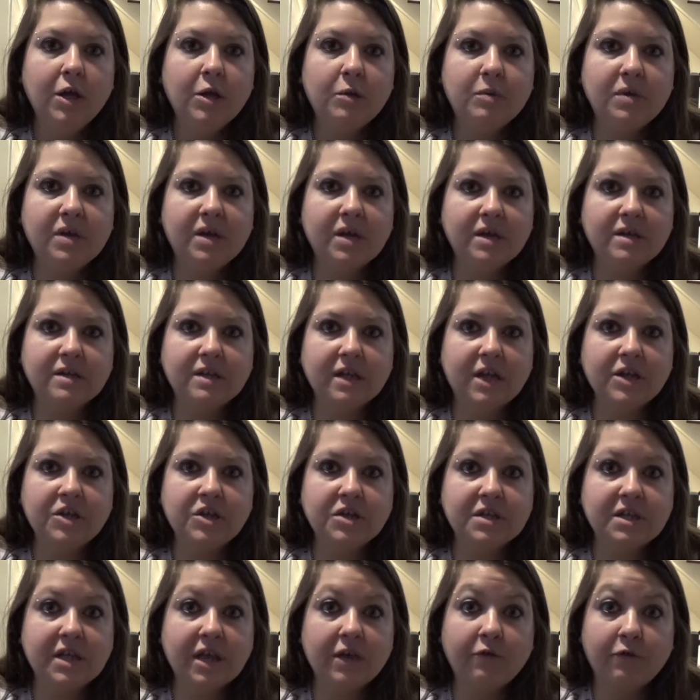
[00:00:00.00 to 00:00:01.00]
because I
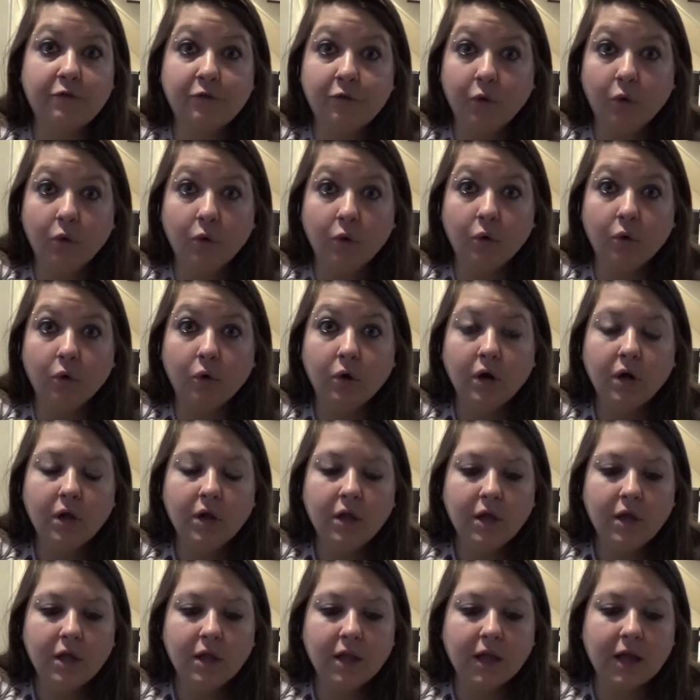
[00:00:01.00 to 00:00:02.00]
just get full.
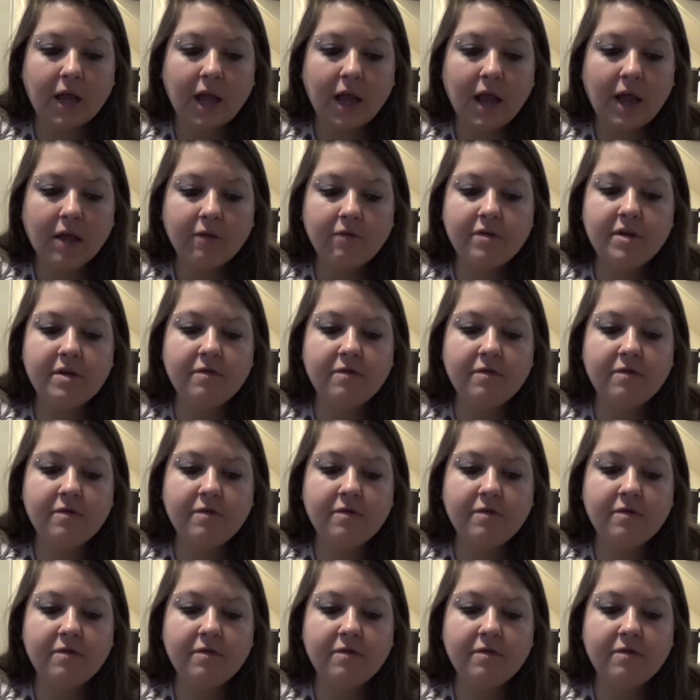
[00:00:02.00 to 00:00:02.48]
Like I haven't